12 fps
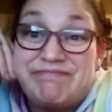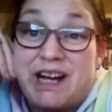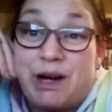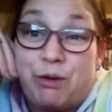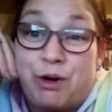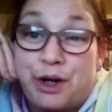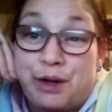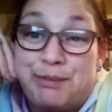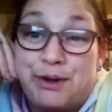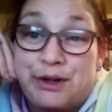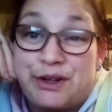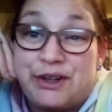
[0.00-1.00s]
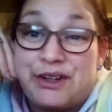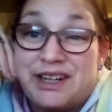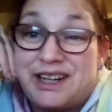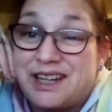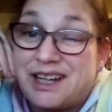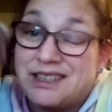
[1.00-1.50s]
I wanted a burger,
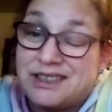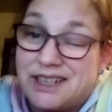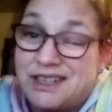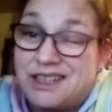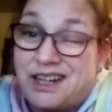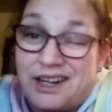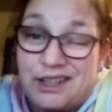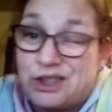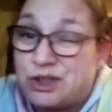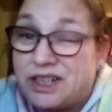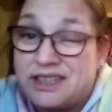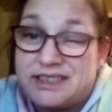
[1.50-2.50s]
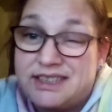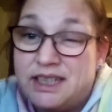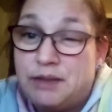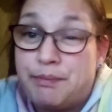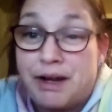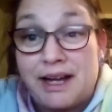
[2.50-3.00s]
and I guess I kind of stress
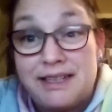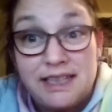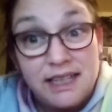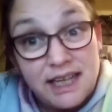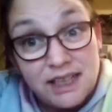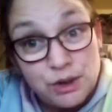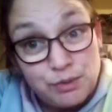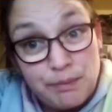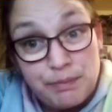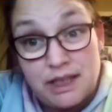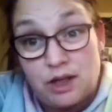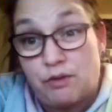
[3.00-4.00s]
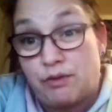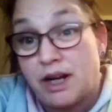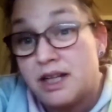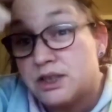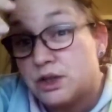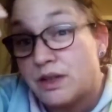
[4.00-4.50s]
eat, but I did get sweet potato
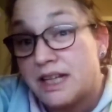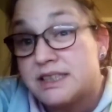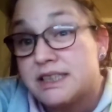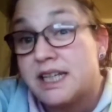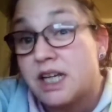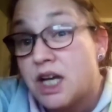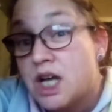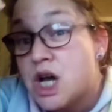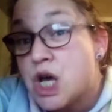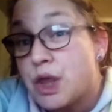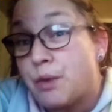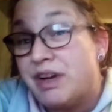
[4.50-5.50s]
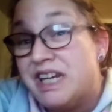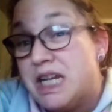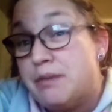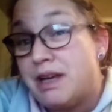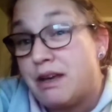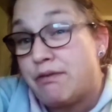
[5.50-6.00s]
fries, so that's like the
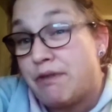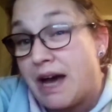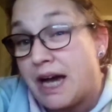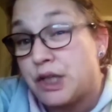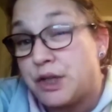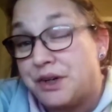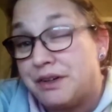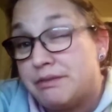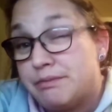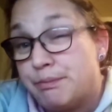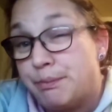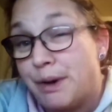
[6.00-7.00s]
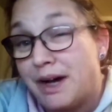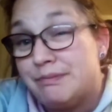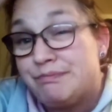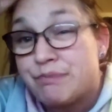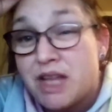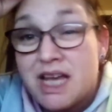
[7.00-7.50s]
redeeming factor. But
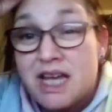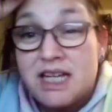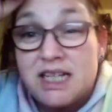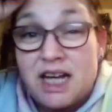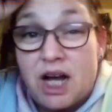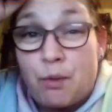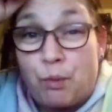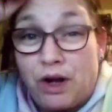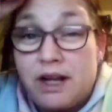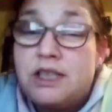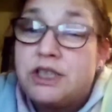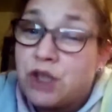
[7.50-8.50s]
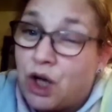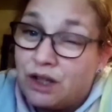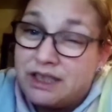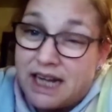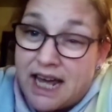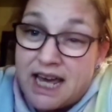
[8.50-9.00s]
we're gonna just call
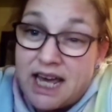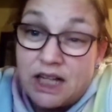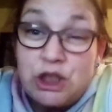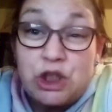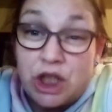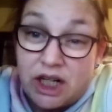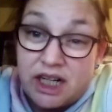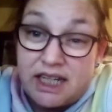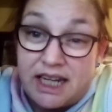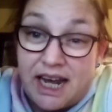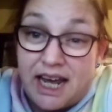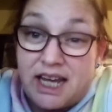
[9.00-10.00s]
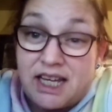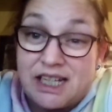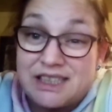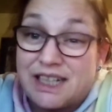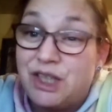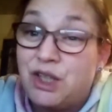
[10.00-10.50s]
today a junk day,
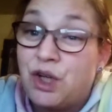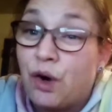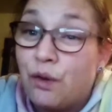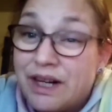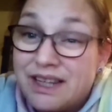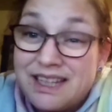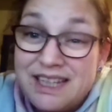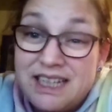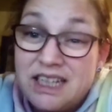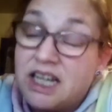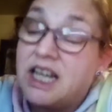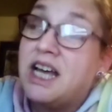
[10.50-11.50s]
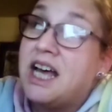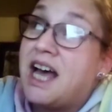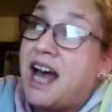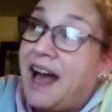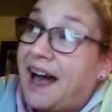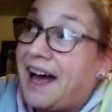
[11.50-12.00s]
because I currently
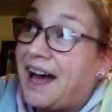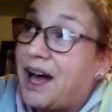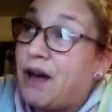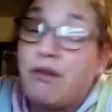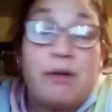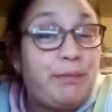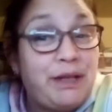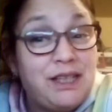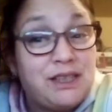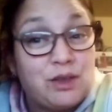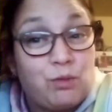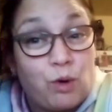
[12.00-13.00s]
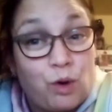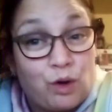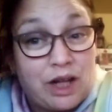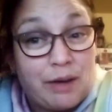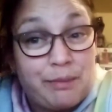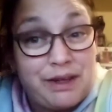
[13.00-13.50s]
have a pizza
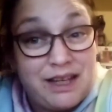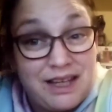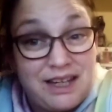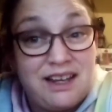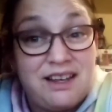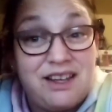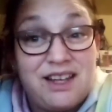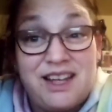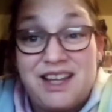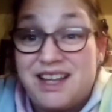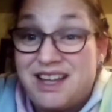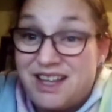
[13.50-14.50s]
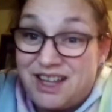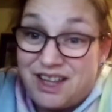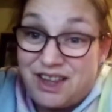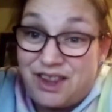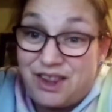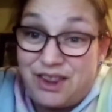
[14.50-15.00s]
roll up in
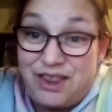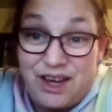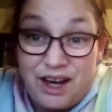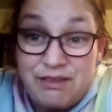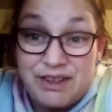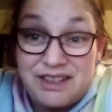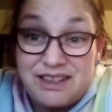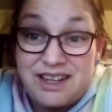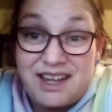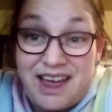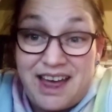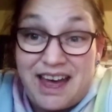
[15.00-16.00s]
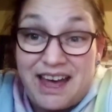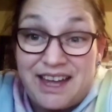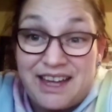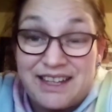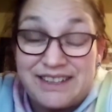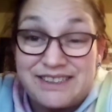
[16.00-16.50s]
the oven,
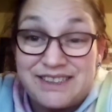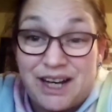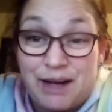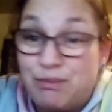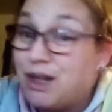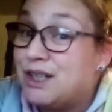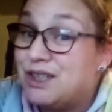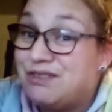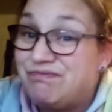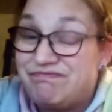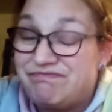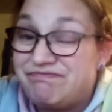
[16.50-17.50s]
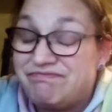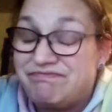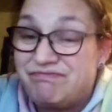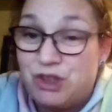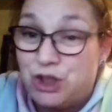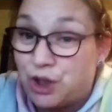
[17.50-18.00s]
and I'm gonna
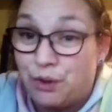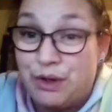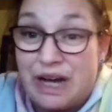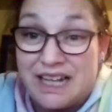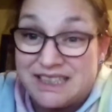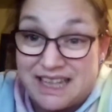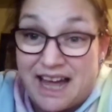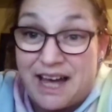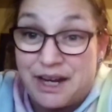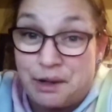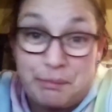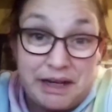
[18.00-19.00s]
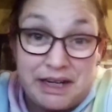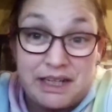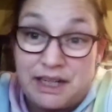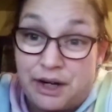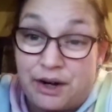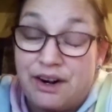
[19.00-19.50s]
show you guys that in a minute
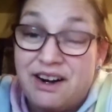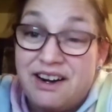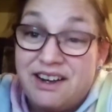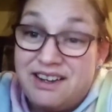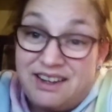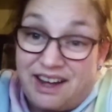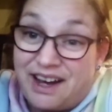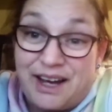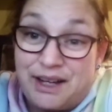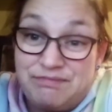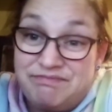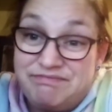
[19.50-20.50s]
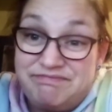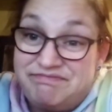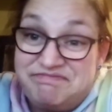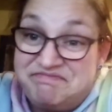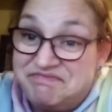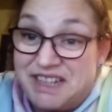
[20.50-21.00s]
here.
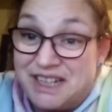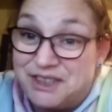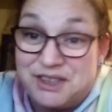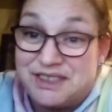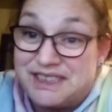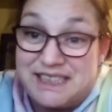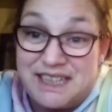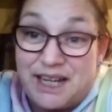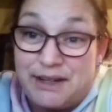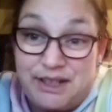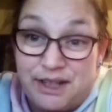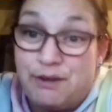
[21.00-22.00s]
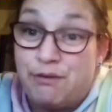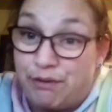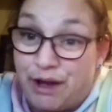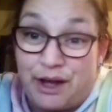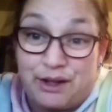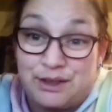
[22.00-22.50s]
As you'll see, I did
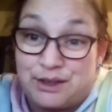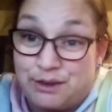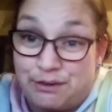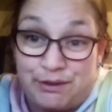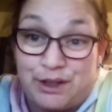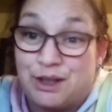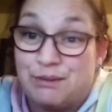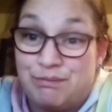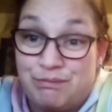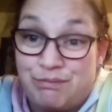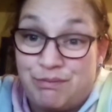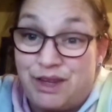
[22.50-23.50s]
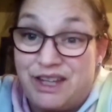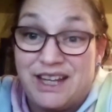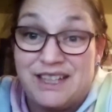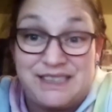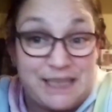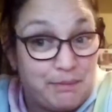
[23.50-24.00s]
fail to film the
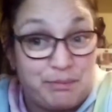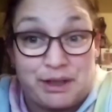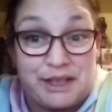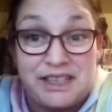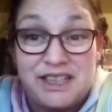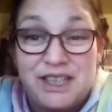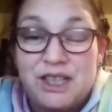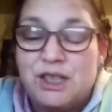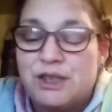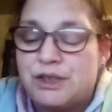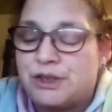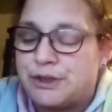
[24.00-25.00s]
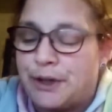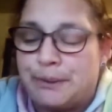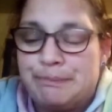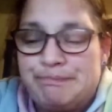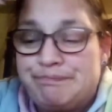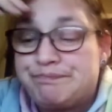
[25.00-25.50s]
assembly,
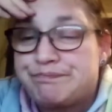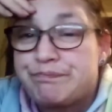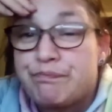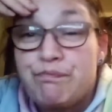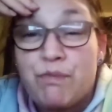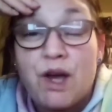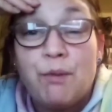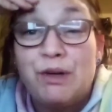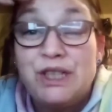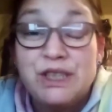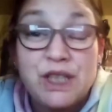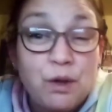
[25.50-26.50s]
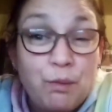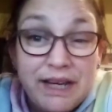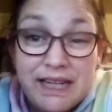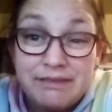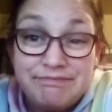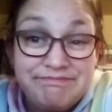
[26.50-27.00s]
so we're just gonna wing it.